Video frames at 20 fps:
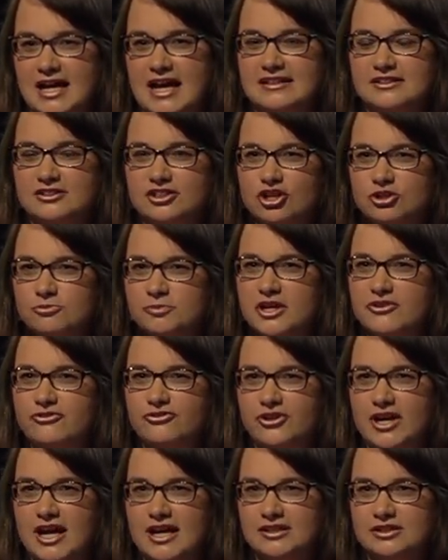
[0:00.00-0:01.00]
And don't be
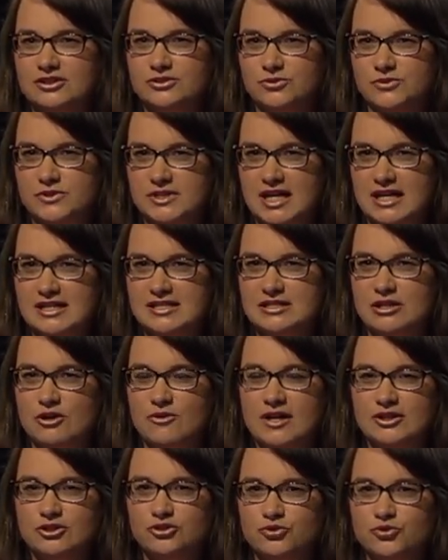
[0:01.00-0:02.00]
afraid to say
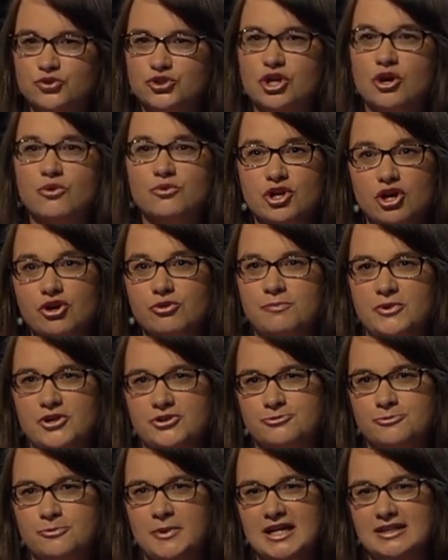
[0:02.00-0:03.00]
so and to show your
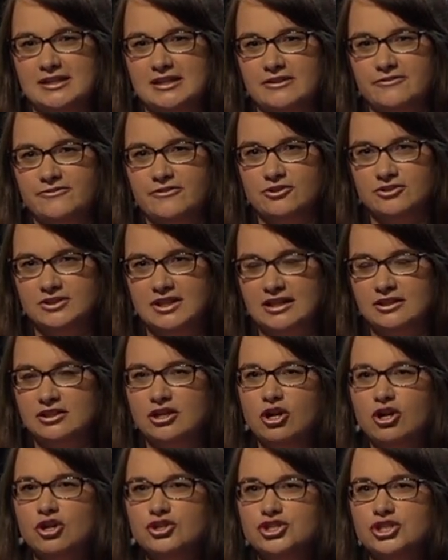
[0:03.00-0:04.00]
perspective on
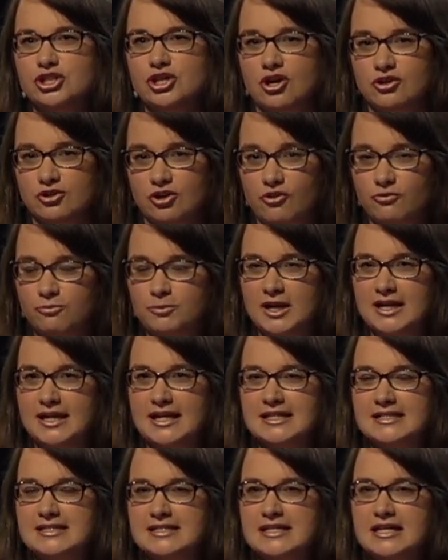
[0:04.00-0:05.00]
technology, on
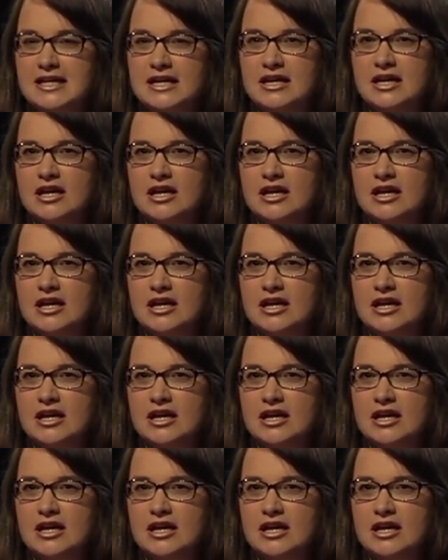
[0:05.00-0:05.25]
openness,